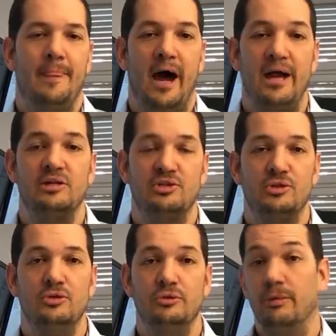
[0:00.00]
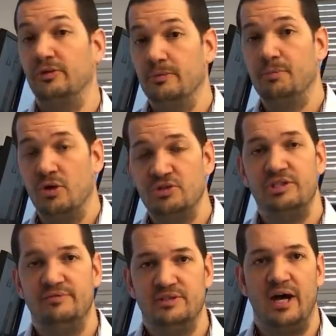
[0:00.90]
either to the
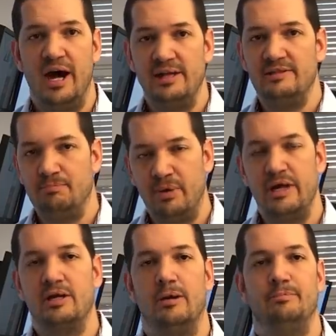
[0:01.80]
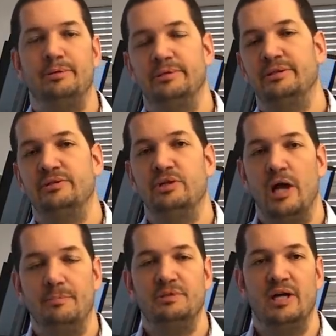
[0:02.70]
positive side, break up to the
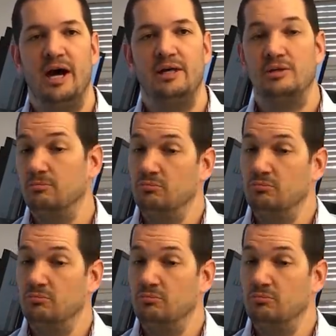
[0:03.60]
upside,